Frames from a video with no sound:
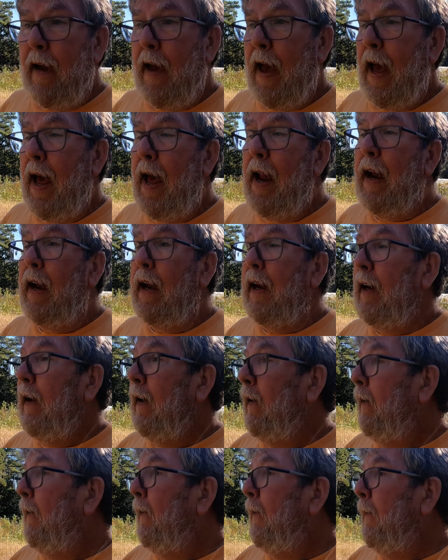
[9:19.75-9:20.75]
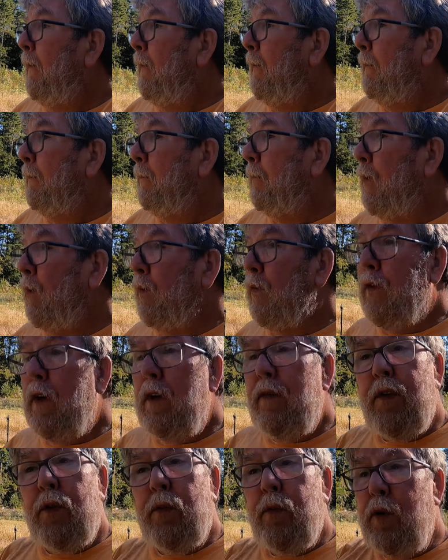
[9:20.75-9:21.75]
And the
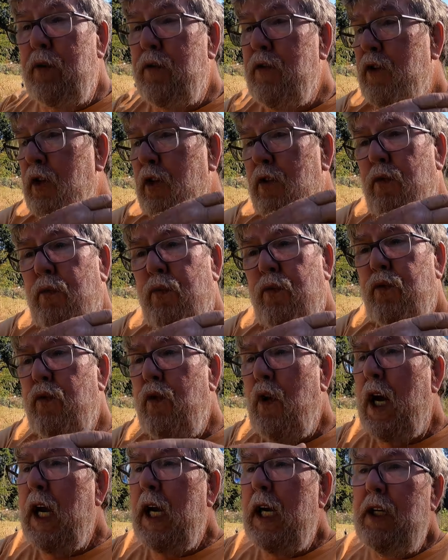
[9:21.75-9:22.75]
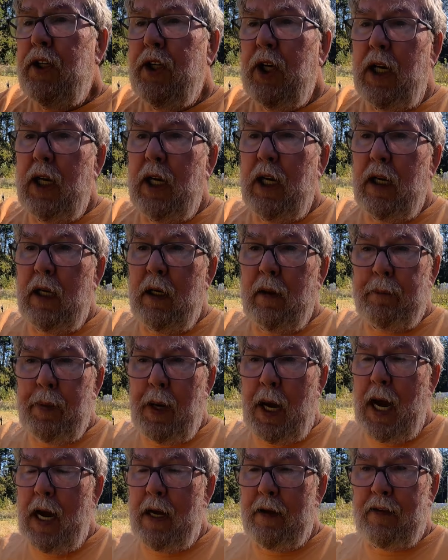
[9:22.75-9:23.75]
river was just raging
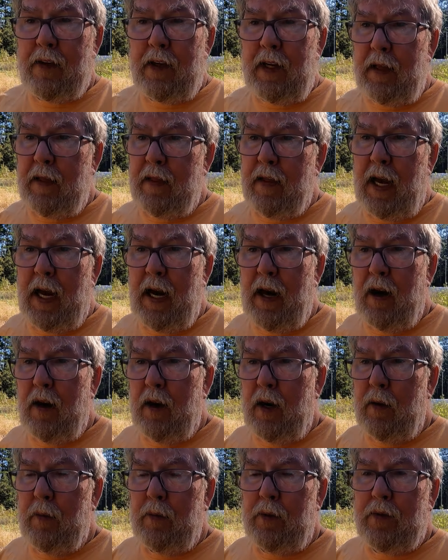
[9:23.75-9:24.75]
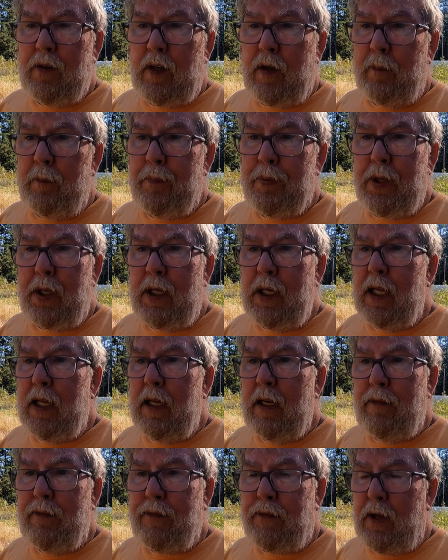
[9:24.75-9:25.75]
past it there. It was
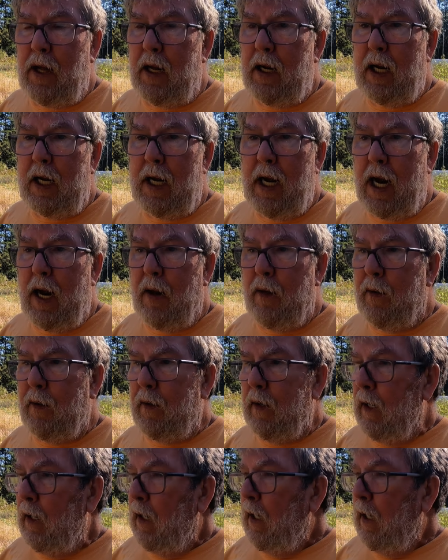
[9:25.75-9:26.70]
completely flooded out.